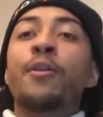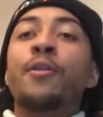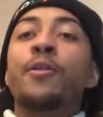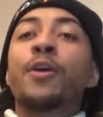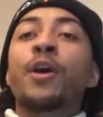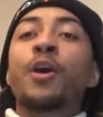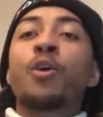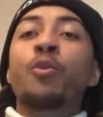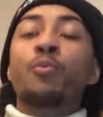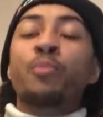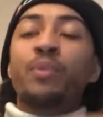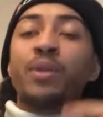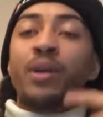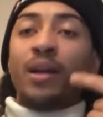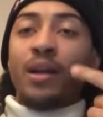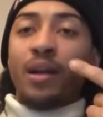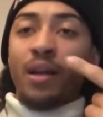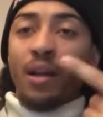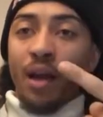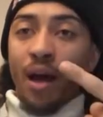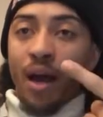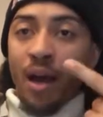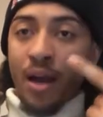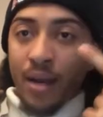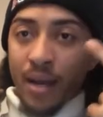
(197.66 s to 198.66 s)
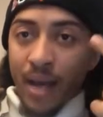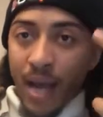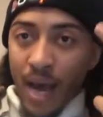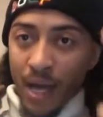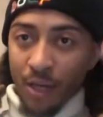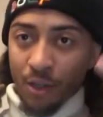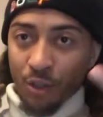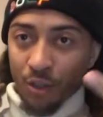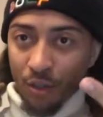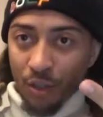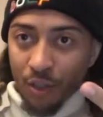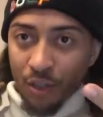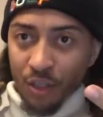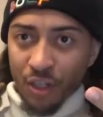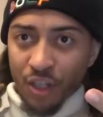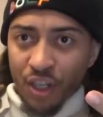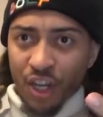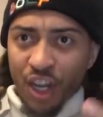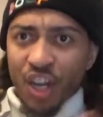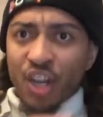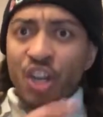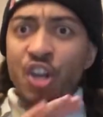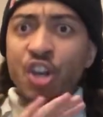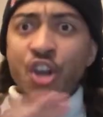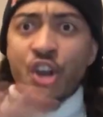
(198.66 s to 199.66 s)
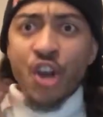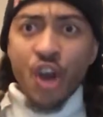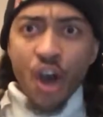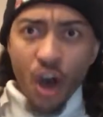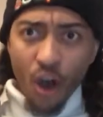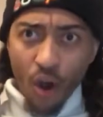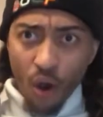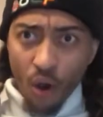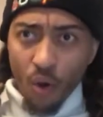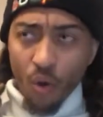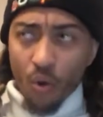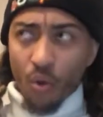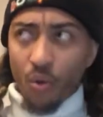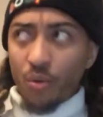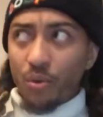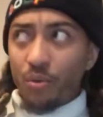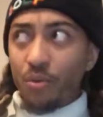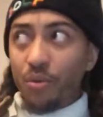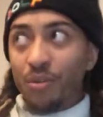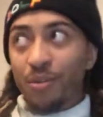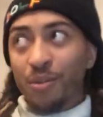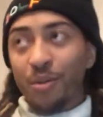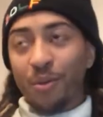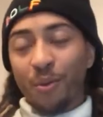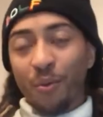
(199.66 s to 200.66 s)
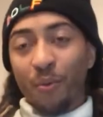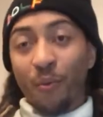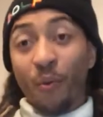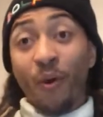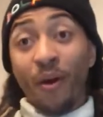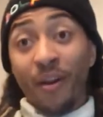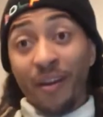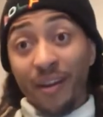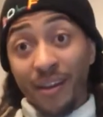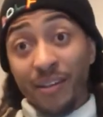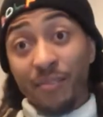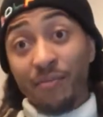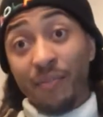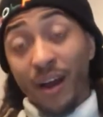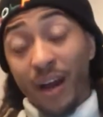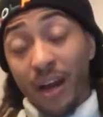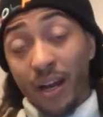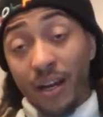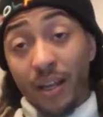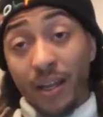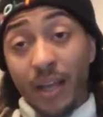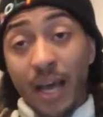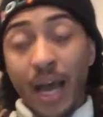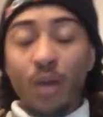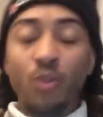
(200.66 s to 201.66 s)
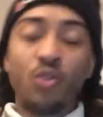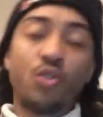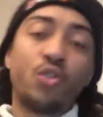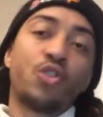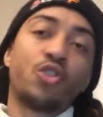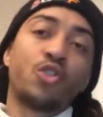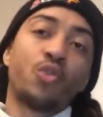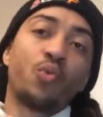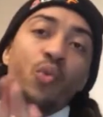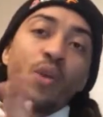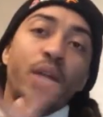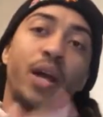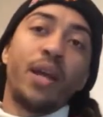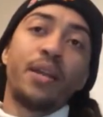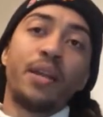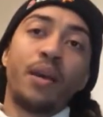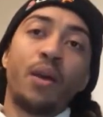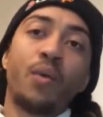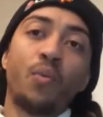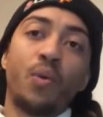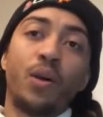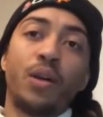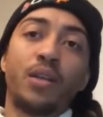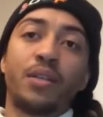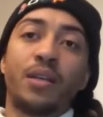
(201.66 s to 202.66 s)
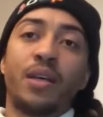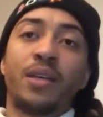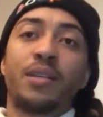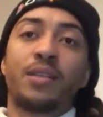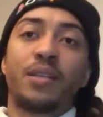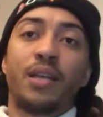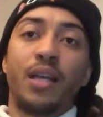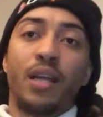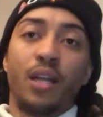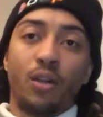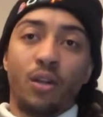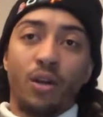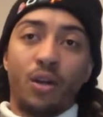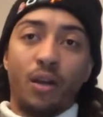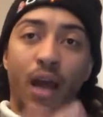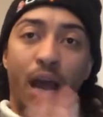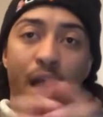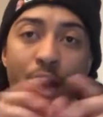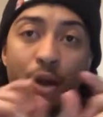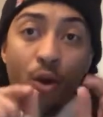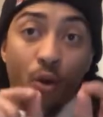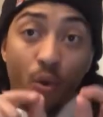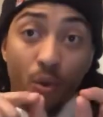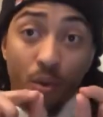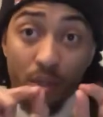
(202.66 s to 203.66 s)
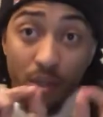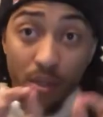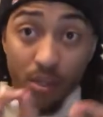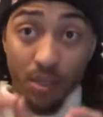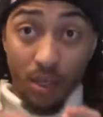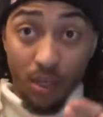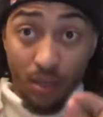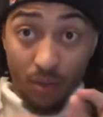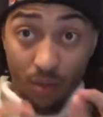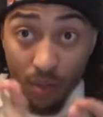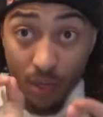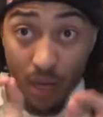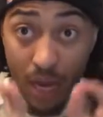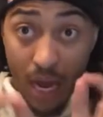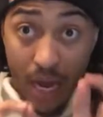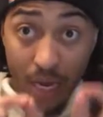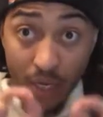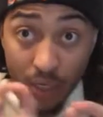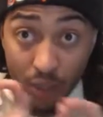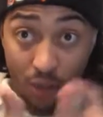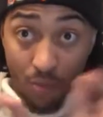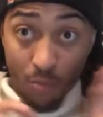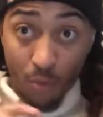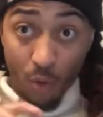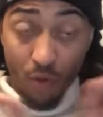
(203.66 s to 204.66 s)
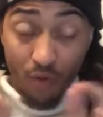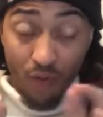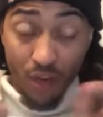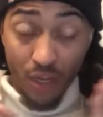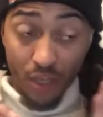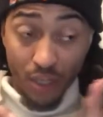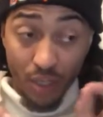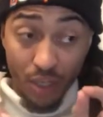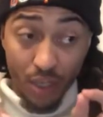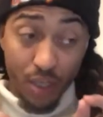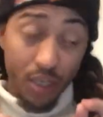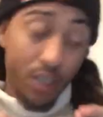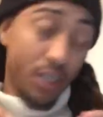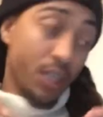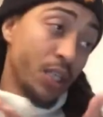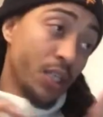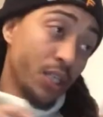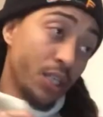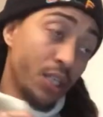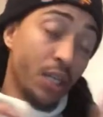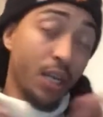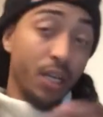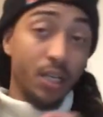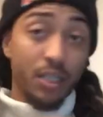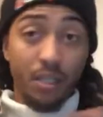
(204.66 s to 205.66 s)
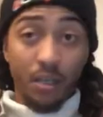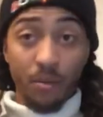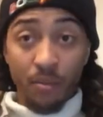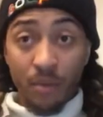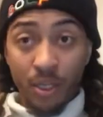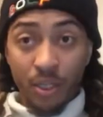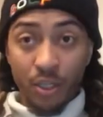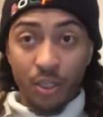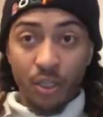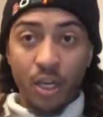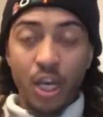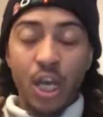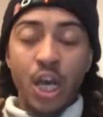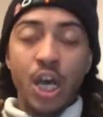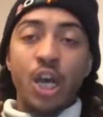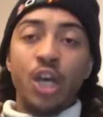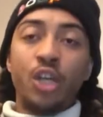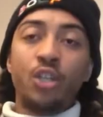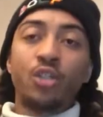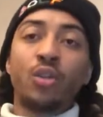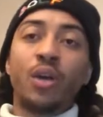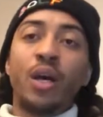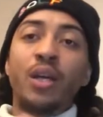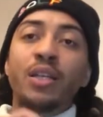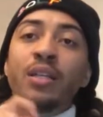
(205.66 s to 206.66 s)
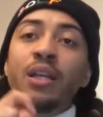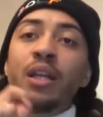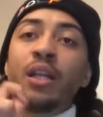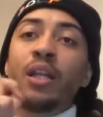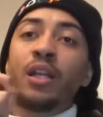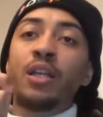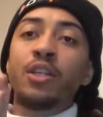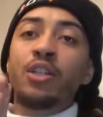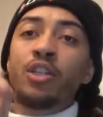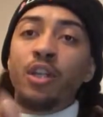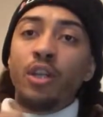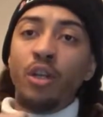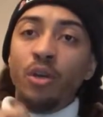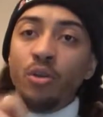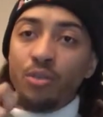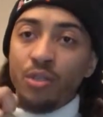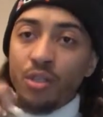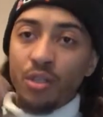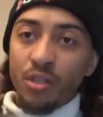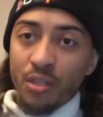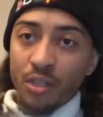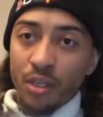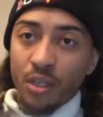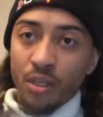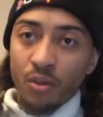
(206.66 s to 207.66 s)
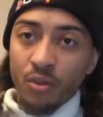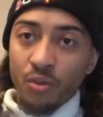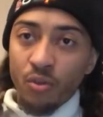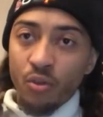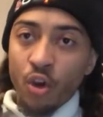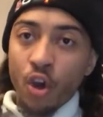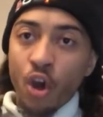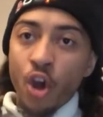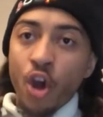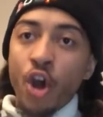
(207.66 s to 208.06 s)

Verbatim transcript: They would be inclined naturally to say, no, to the one that's 500,000. So what I did was I said, look, I know what this, the agent's motivation is. He needs to get his commission. So I said, let's close this deal.